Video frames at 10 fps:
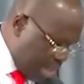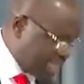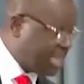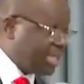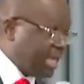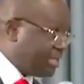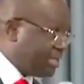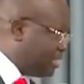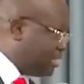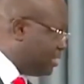I think that
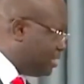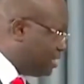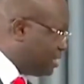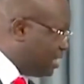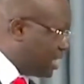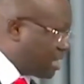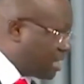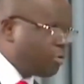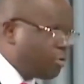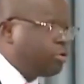the
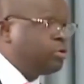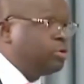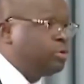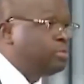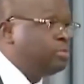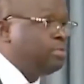ground rule